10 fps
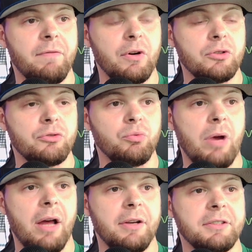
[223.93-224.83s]
first
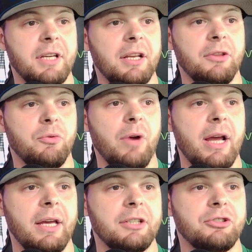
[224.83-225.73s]
round as Kenneth
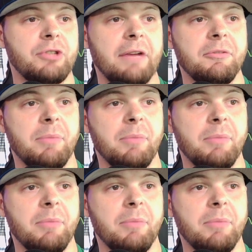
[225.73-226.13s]
Grant gets drafted